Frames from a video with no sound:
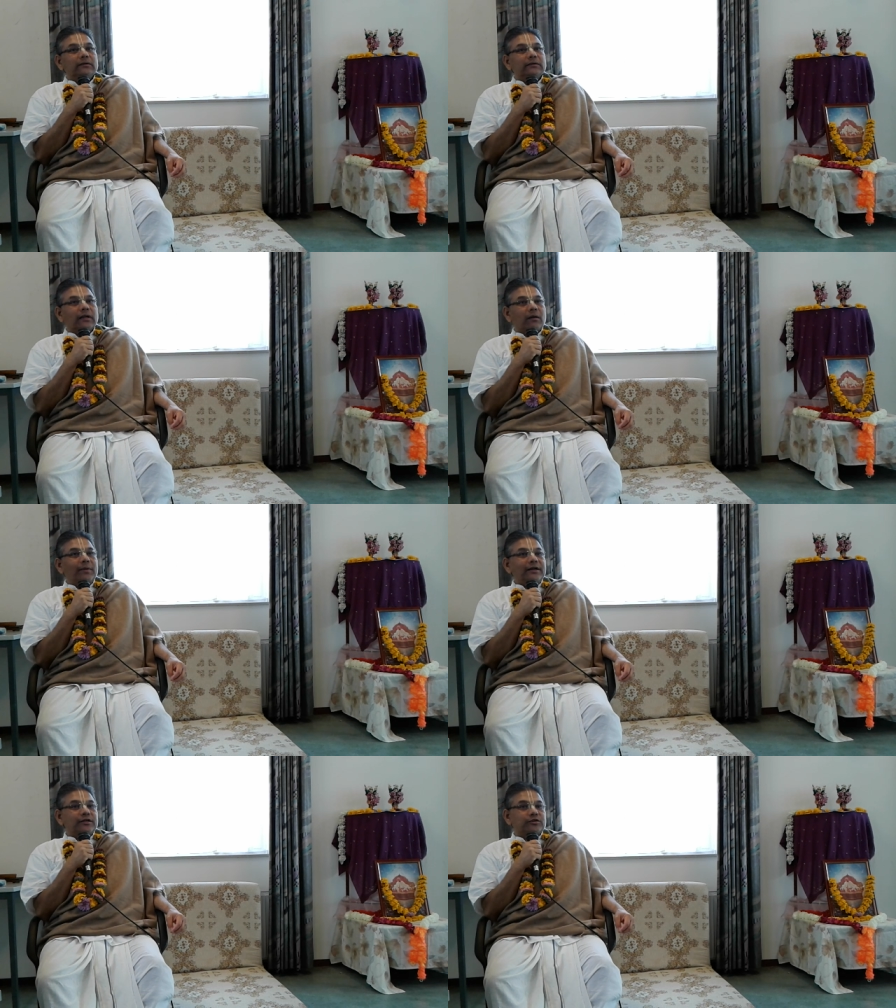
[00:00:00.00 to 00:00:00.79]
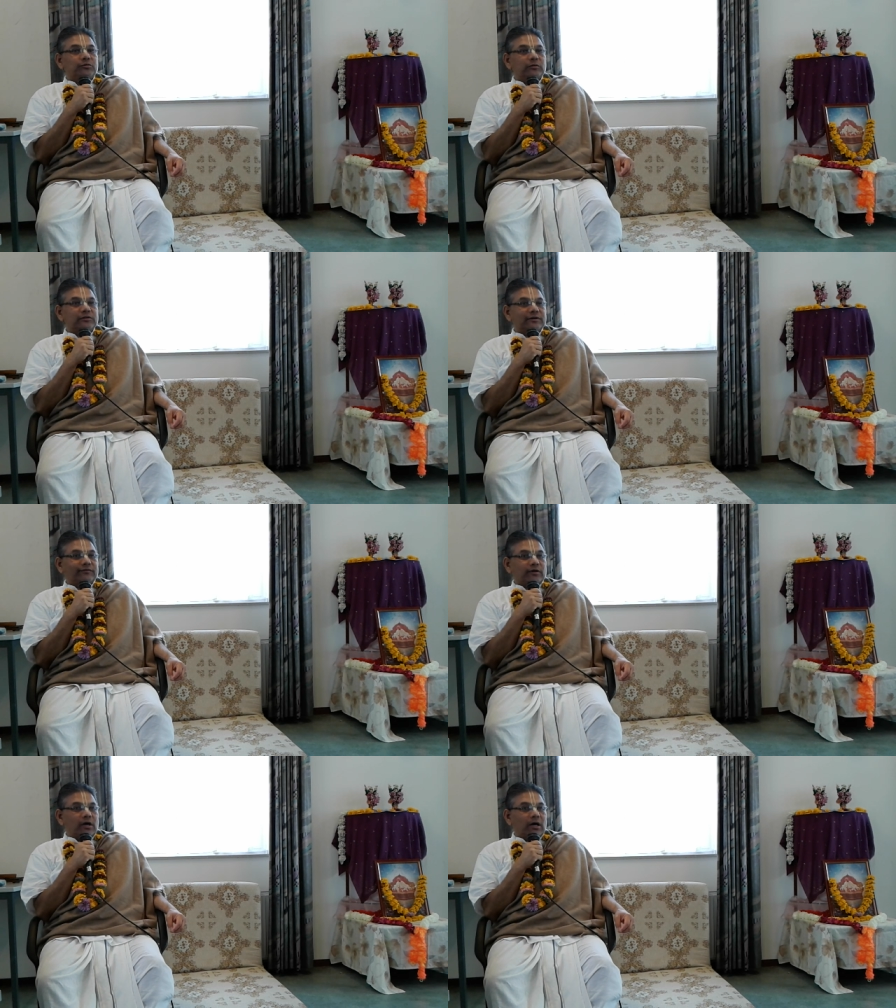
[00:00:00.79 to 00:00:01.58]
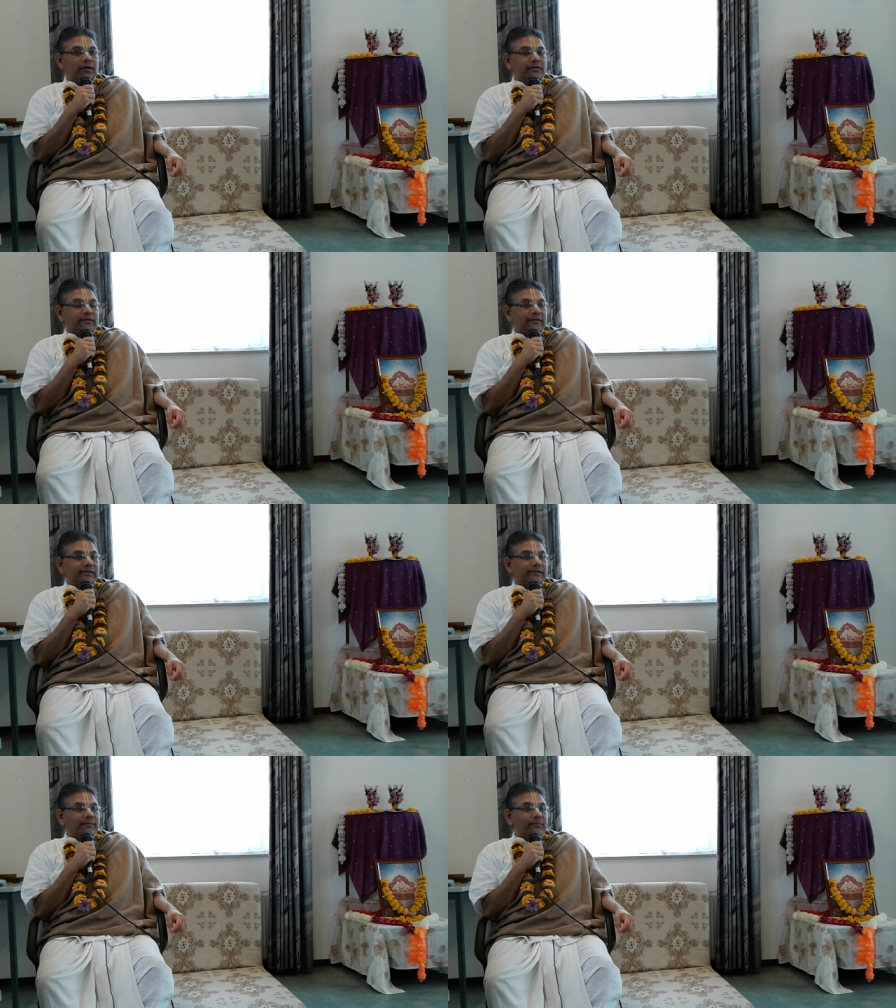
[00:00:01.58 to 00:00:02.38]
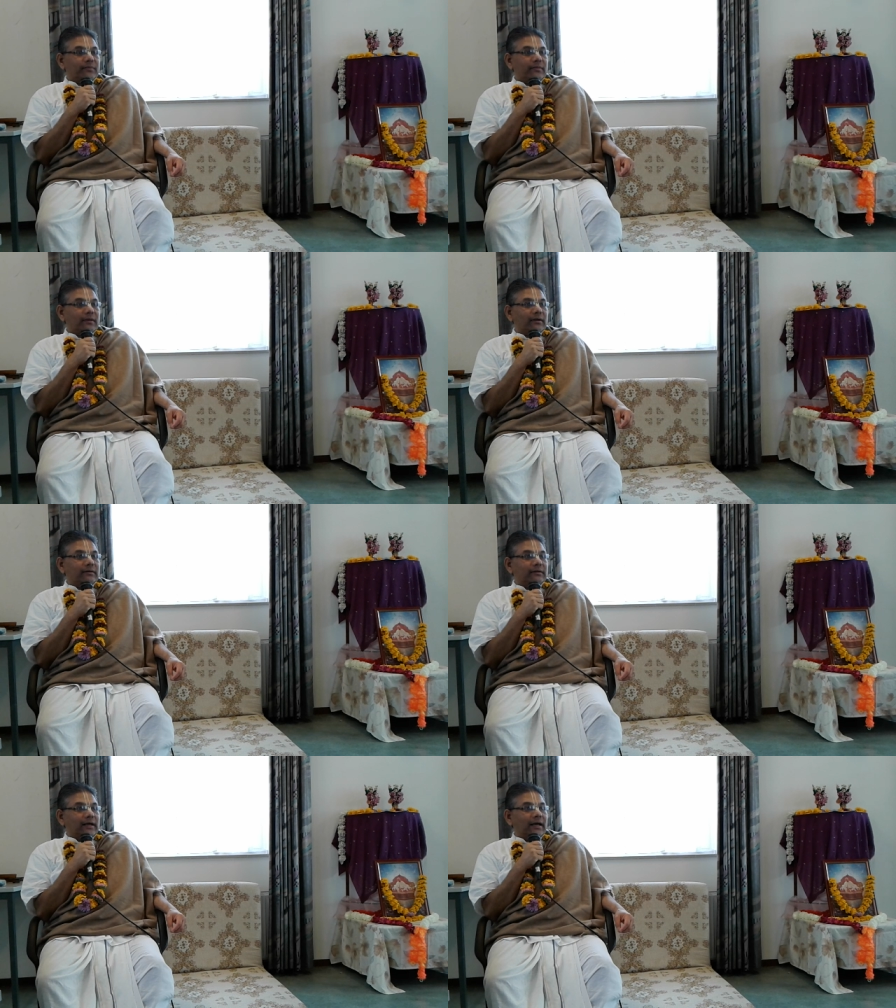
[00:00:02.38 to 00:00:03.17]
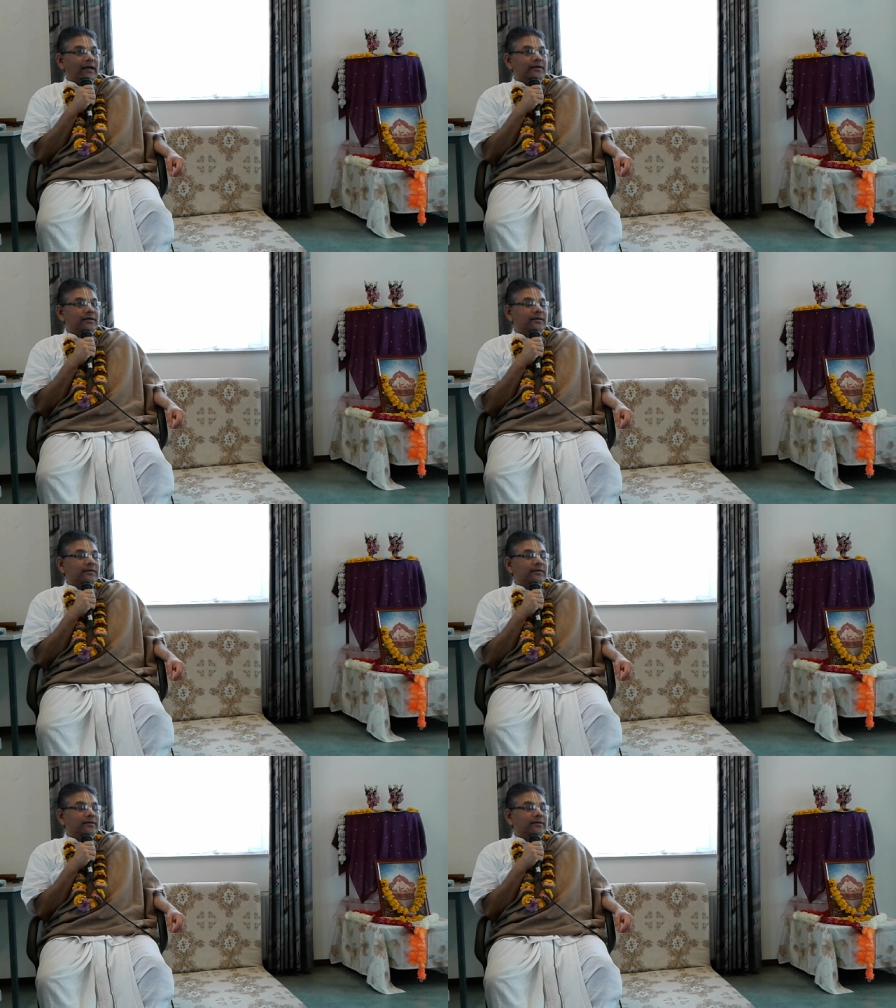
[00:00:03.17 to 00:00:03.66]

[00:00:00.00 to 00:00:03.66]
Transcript: There are many schools of thought that